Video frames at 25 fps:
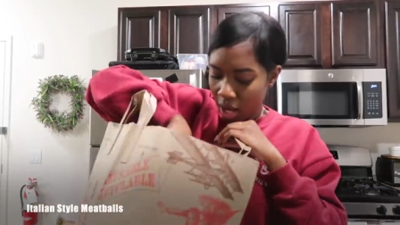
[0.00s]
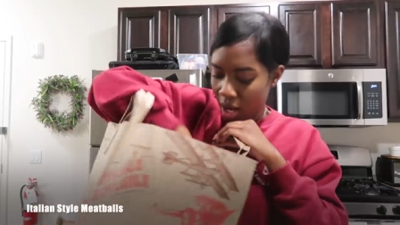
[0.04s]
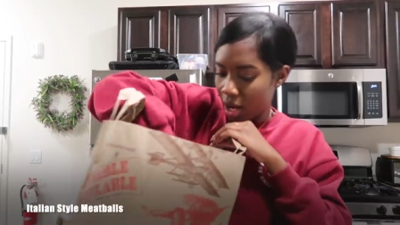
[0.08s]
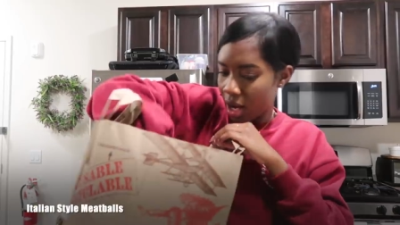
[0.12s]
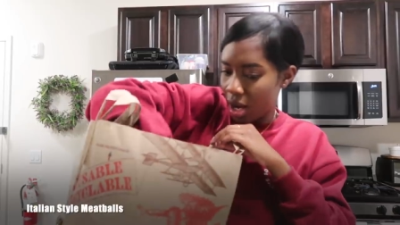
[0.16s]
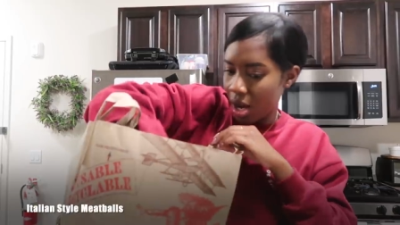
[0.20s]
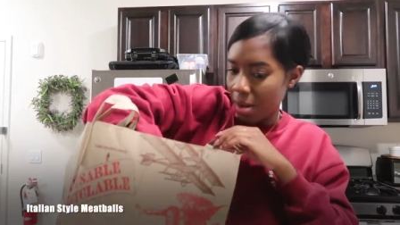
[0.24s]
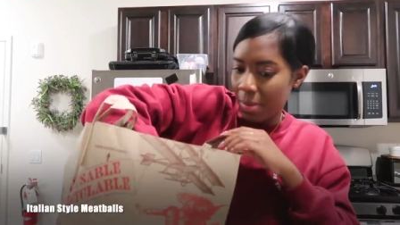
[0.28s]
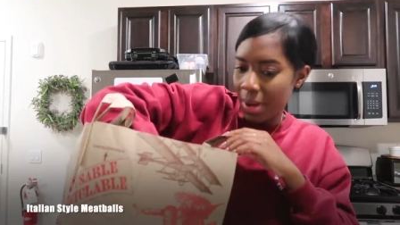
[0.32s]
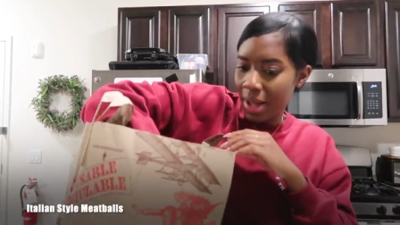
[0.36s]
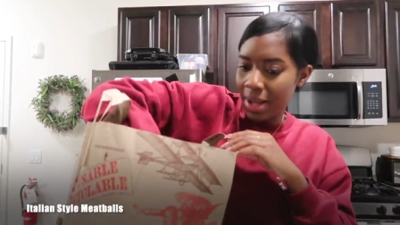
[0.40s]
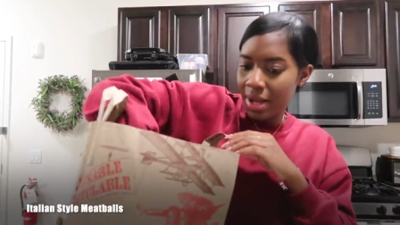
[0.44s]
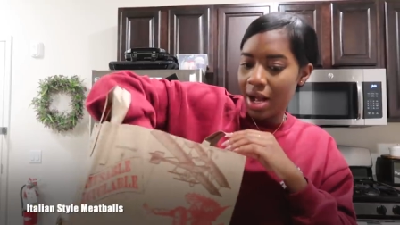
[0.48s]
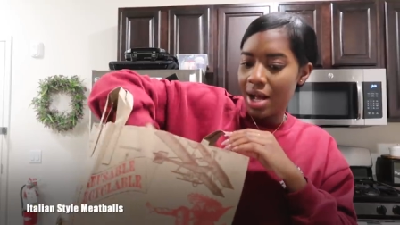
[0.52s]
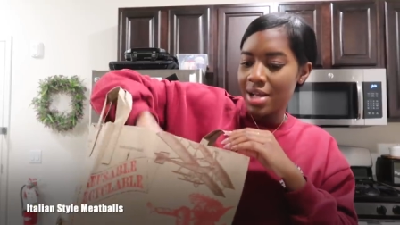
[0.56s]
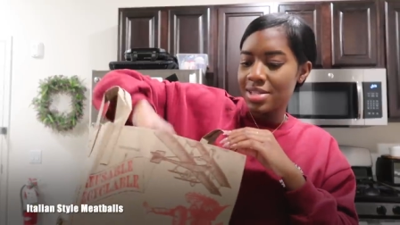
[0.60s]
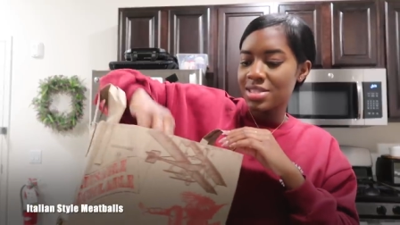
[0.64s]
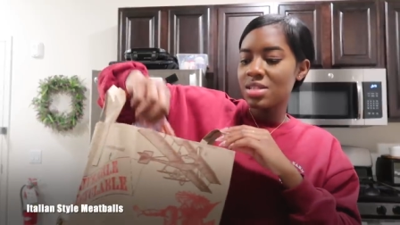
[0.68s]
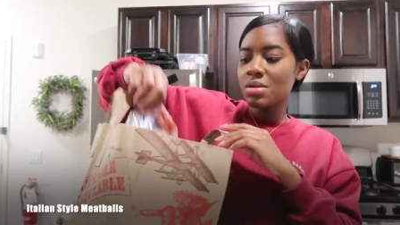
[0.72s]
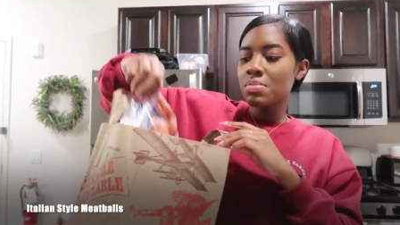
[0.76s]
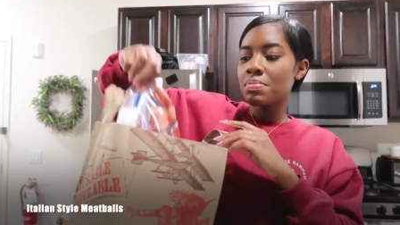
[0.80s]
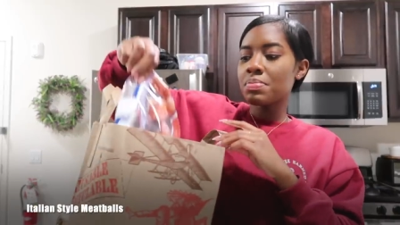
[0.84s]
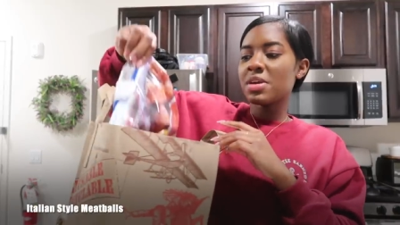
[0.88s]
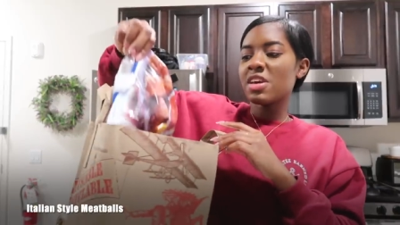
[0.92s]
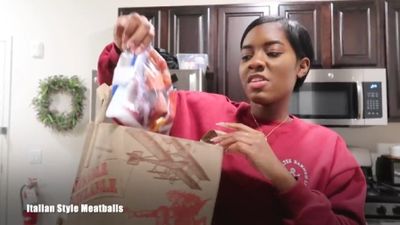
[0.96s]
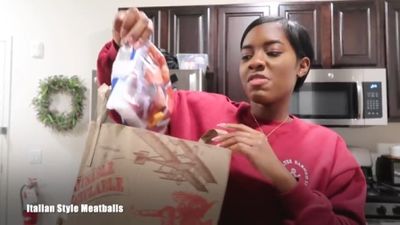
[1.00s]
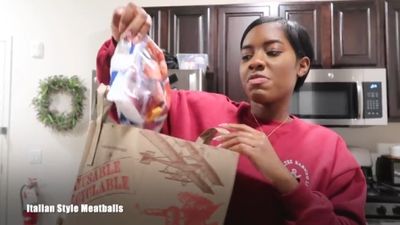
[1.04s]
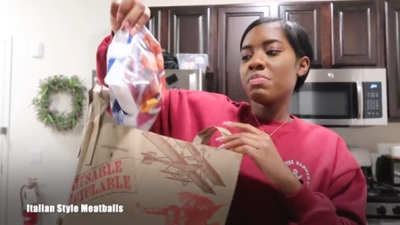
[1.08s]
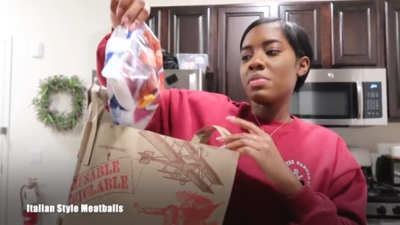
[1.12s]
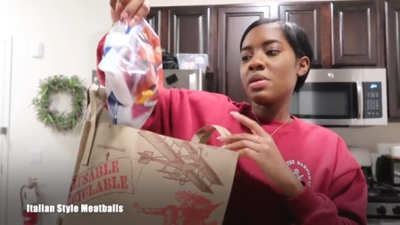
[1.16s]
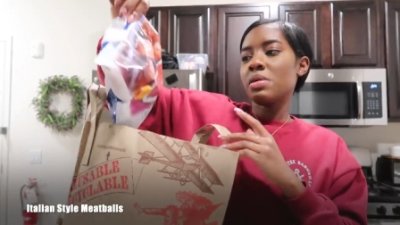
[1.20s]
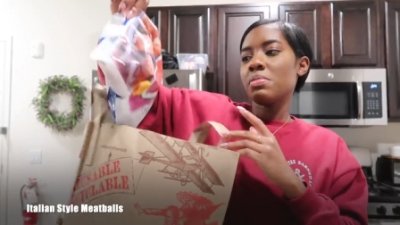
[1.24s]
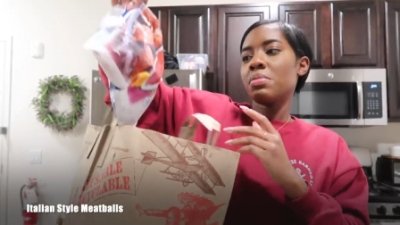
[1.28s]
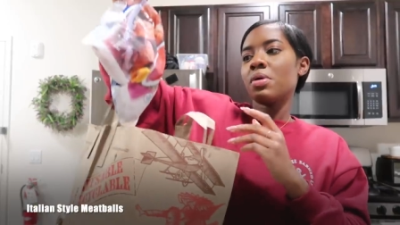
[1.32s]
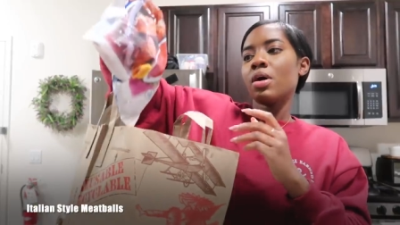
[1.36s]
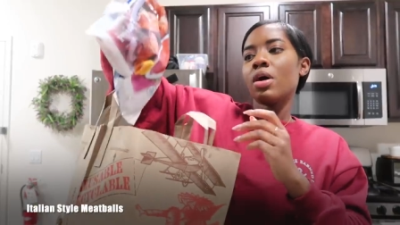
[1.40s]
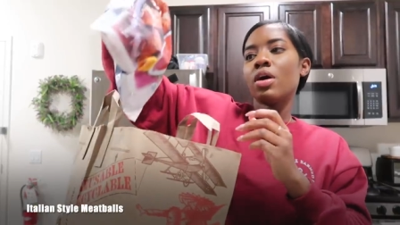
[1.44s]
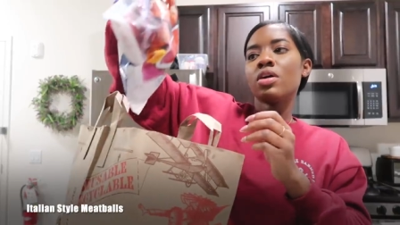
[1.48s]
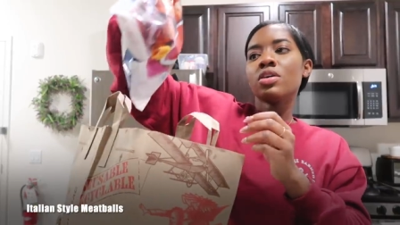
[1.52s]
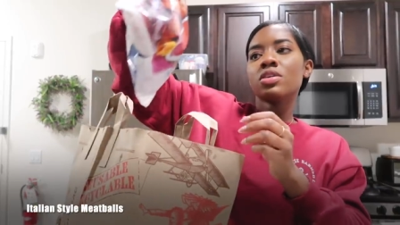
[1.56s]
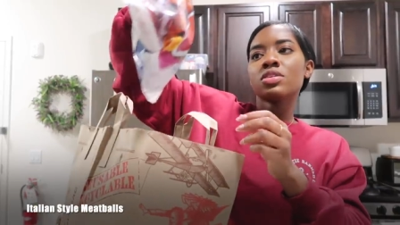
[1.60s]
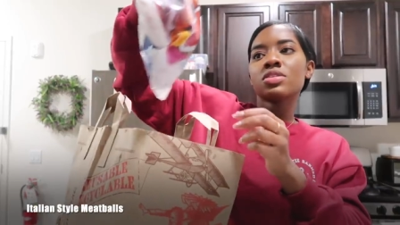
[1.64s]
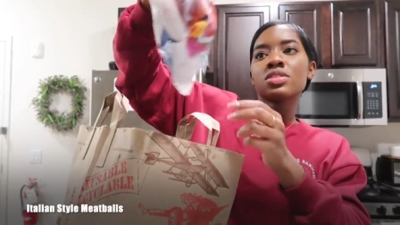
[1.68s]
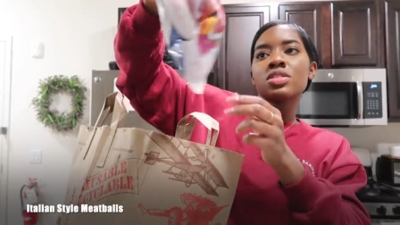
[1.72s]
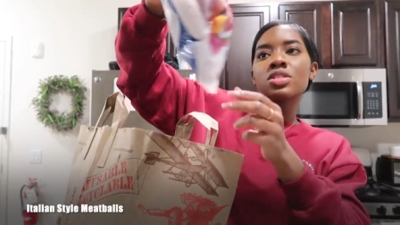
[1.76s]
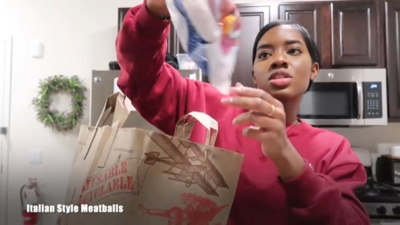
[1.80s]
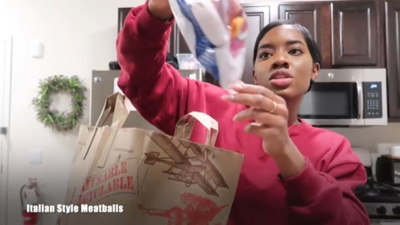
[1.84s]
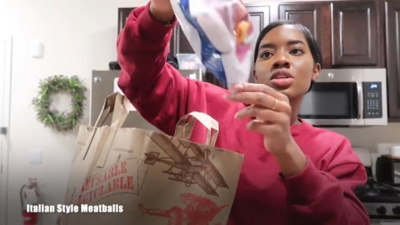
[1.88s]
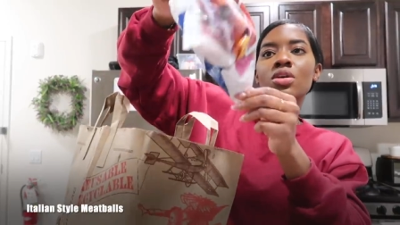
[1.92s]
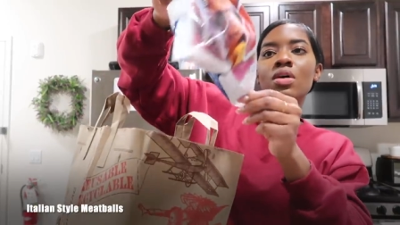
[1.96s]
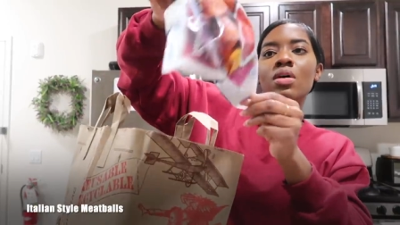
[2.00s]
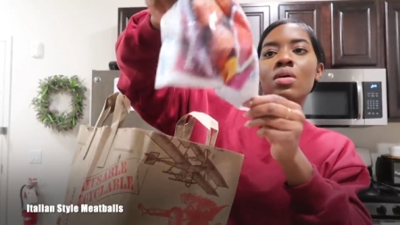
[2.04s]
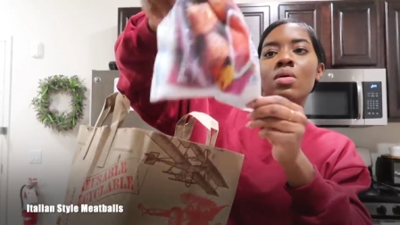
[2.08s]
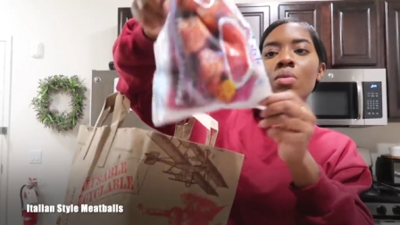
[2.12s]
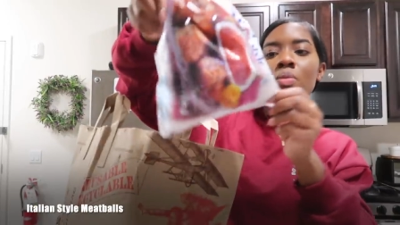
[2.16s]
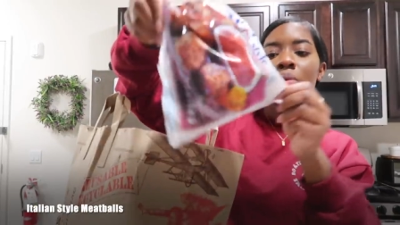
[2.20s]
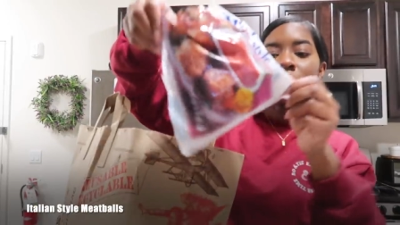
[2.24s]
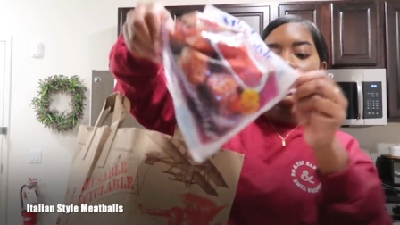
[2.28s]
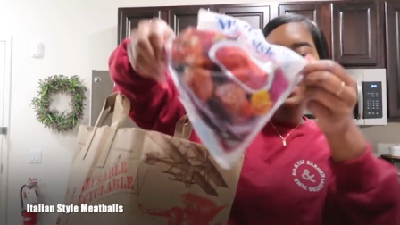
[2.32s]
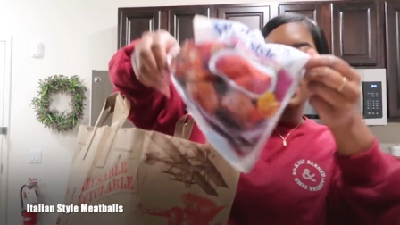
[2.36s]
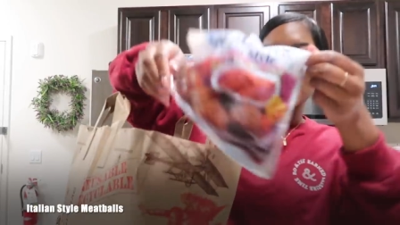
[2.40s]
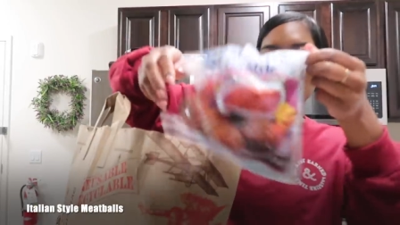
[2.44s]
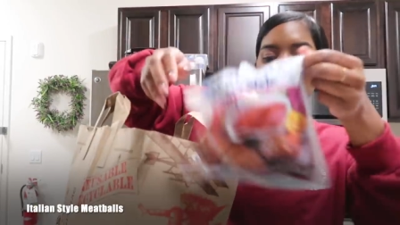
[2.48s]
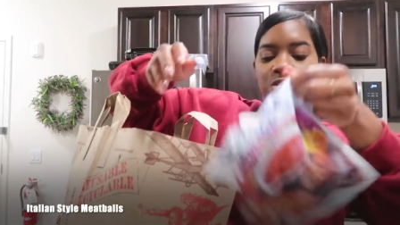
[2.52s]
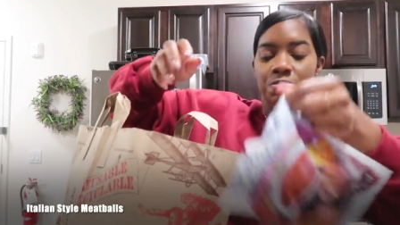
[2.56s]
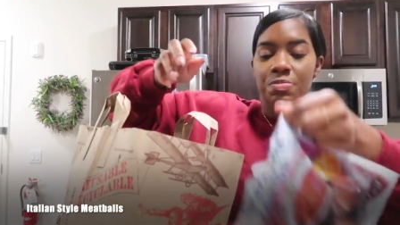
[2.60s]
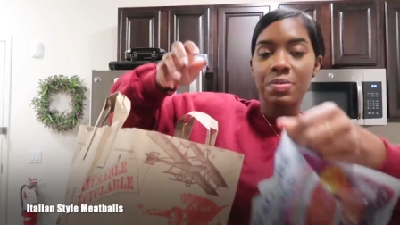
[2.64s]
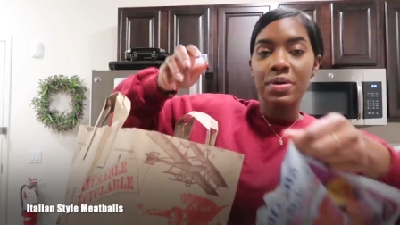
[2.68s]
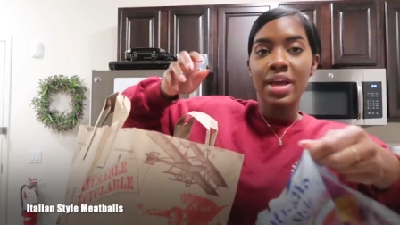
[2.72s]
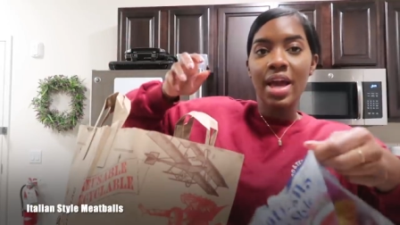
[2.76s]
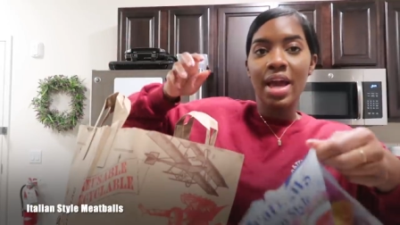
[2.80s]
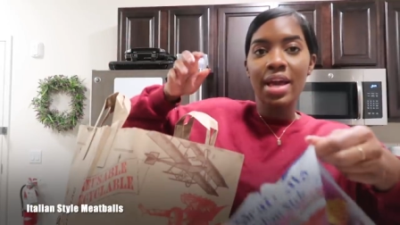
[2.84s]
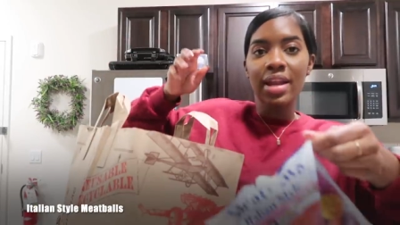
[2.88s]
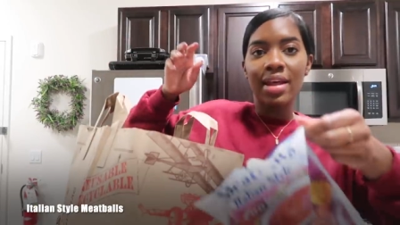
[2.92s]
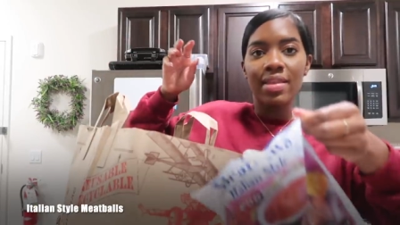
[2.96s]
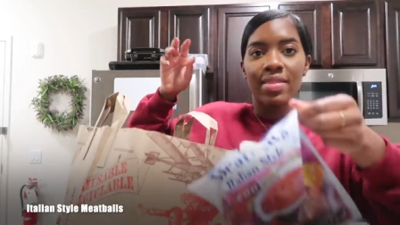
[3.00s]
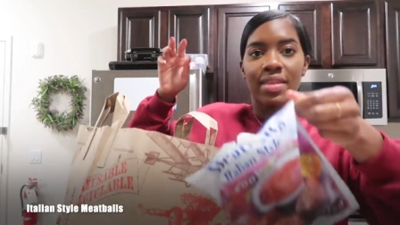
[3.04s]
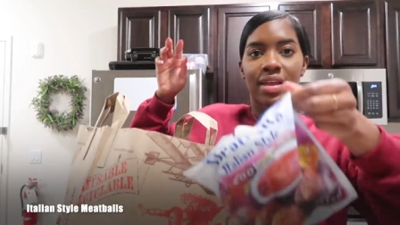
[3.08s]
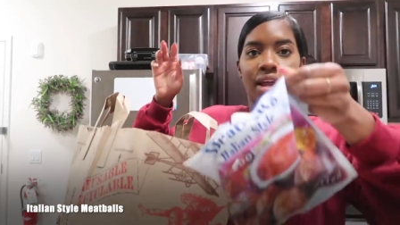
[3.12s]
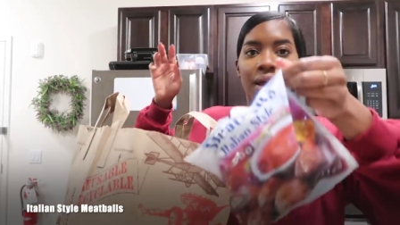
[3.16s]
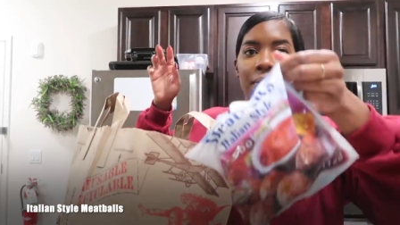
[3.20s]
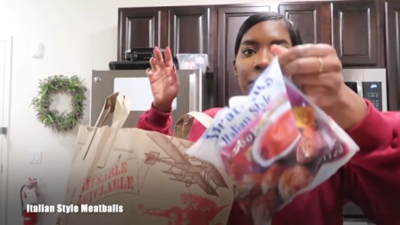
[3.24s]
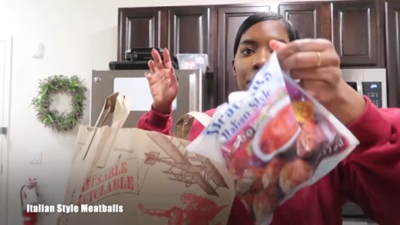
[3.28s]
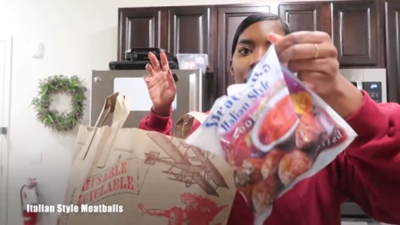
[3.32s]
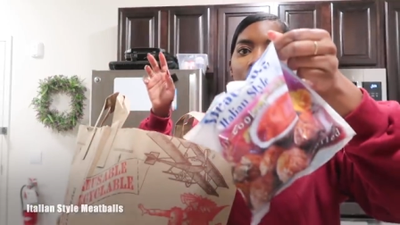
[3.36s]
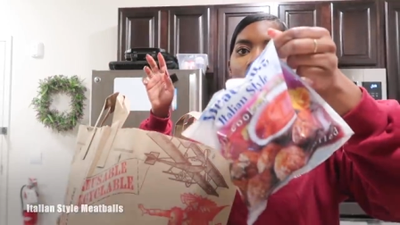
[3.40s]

Um, I got some beef meatballs to go with the spaghetti that I